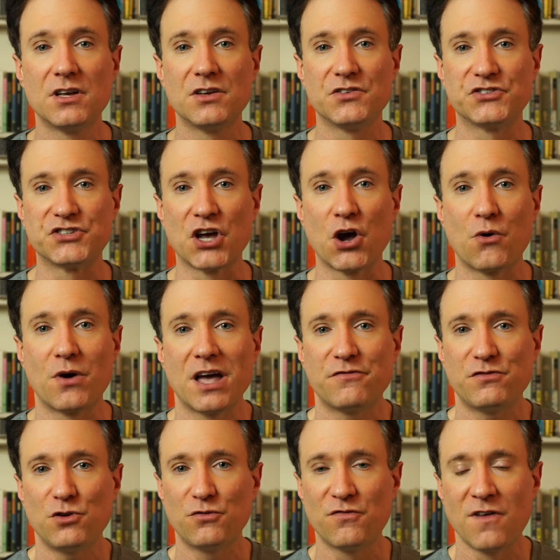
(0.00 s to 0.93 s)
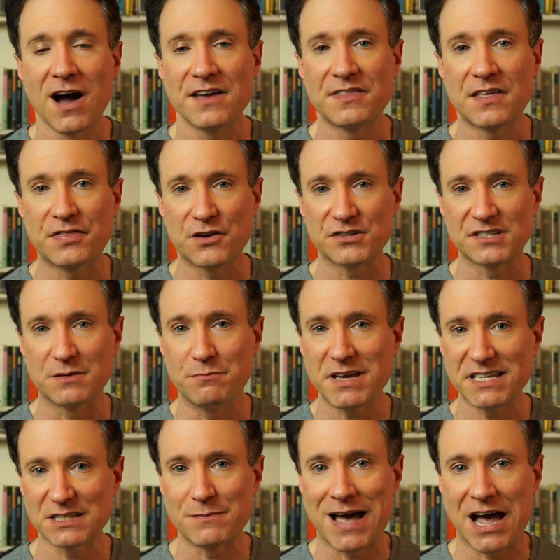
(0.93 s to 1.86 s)
So if you find that there's a
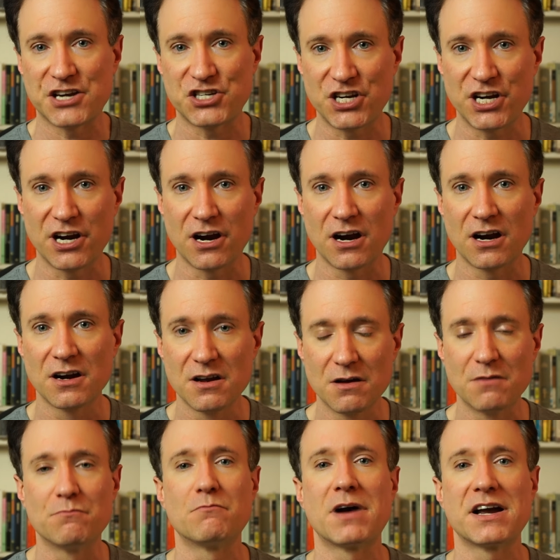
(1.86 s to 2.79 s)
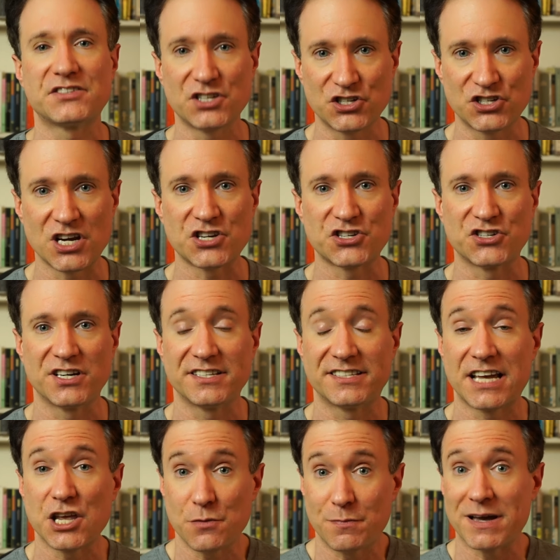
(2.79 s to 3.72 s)
mismatch here, my suggestion is
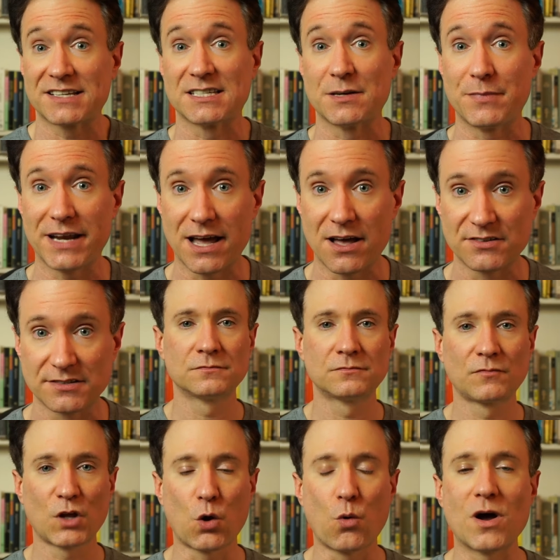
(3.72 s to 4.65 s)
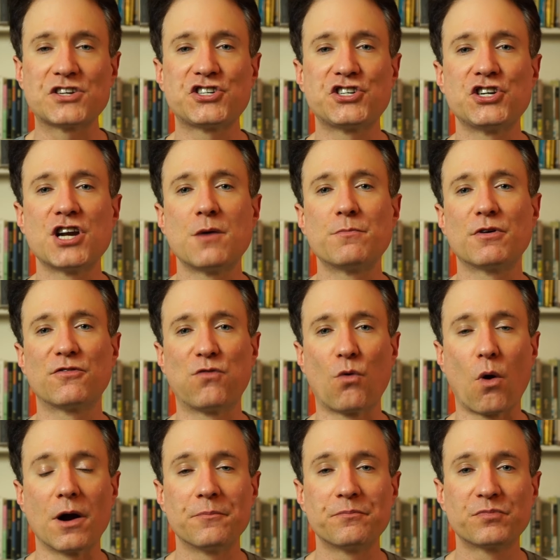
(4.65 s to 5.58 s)
that you pick somebody else. Question number
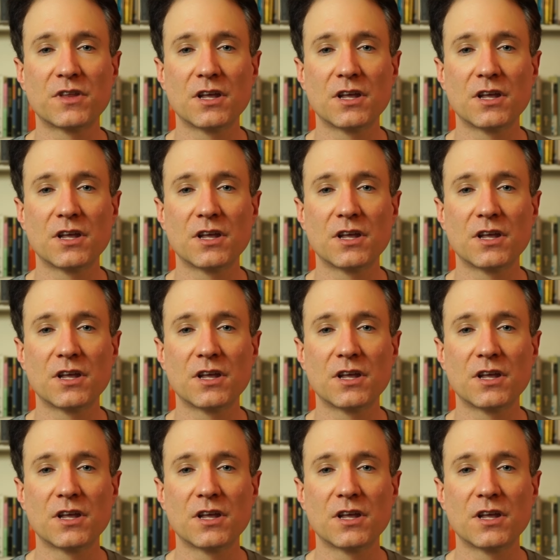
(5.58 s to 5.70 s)
four